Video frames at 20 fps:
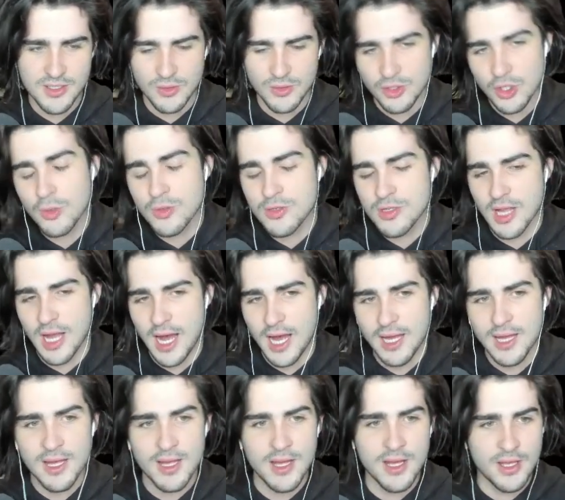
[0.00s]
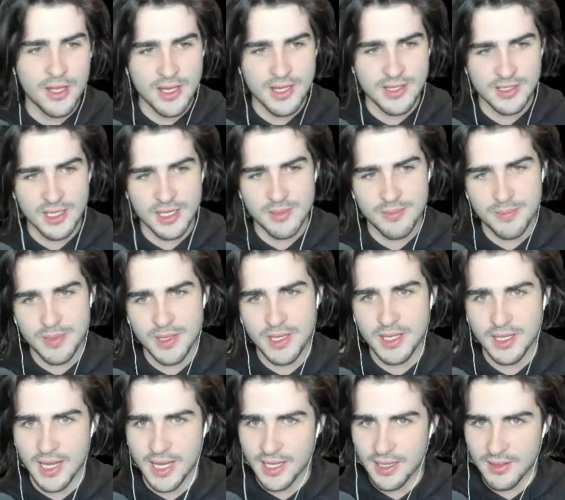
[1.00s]
So 2 slot is going to
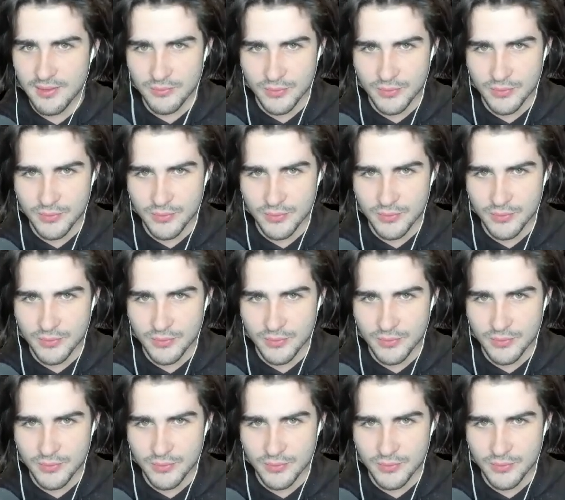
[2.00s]
be like